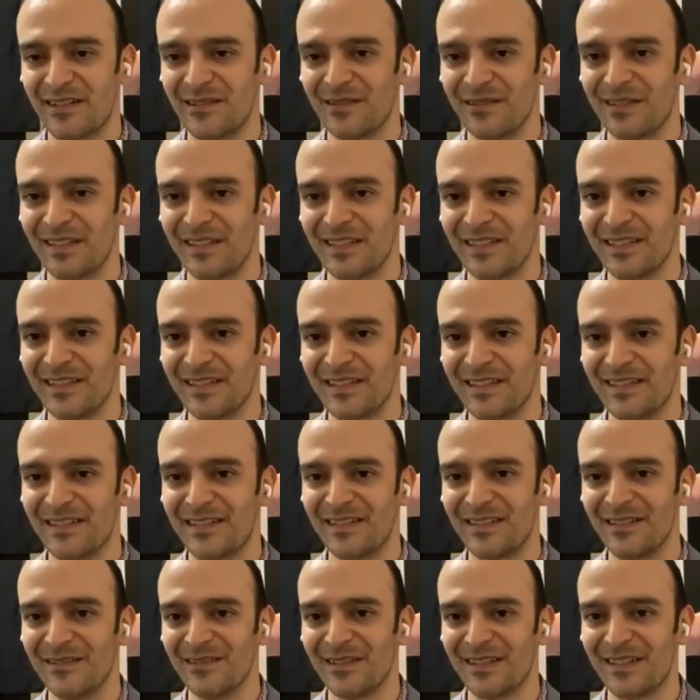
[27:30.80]
you can
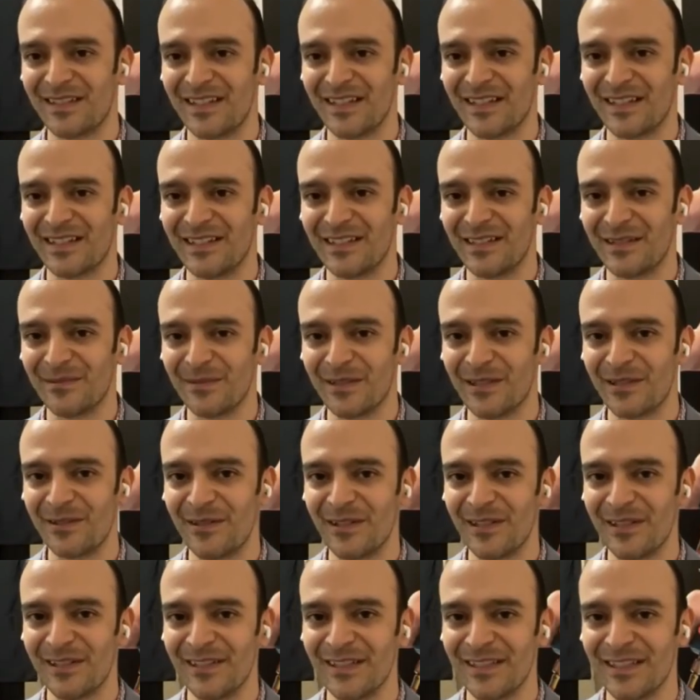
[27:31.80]
do a second
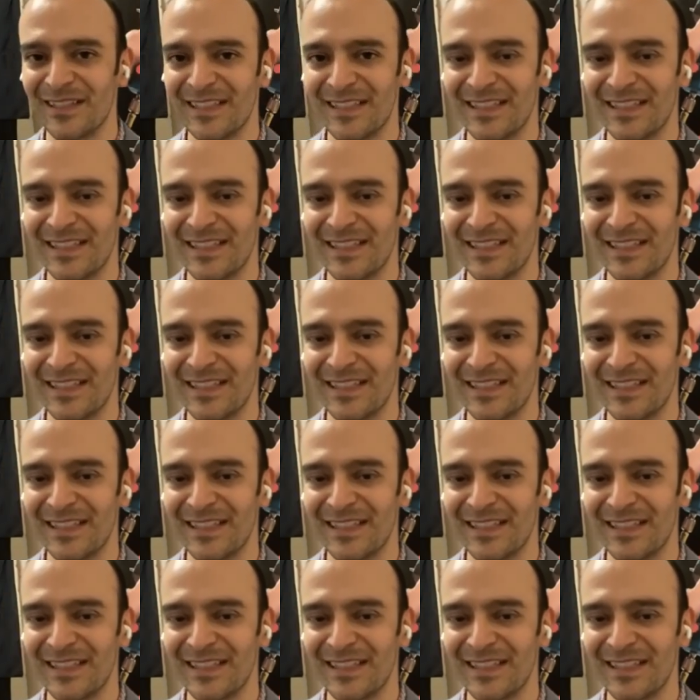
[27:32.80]
demonstration.